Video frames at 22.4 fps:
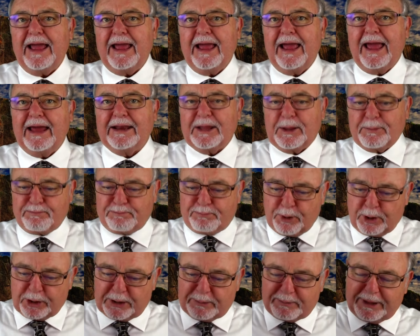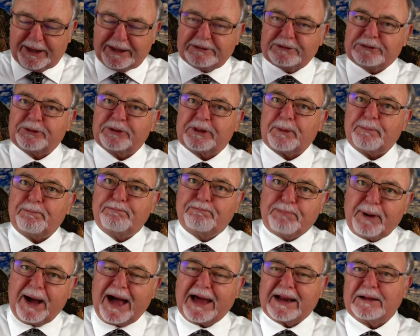And he put him into the
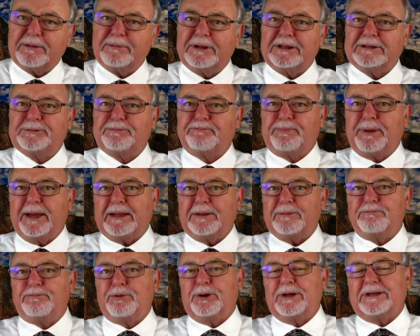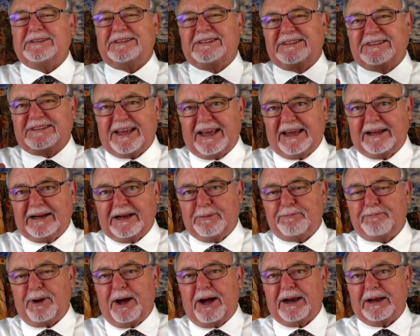bottomless pit and put a seal
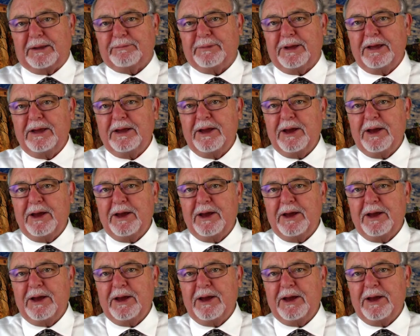upon him,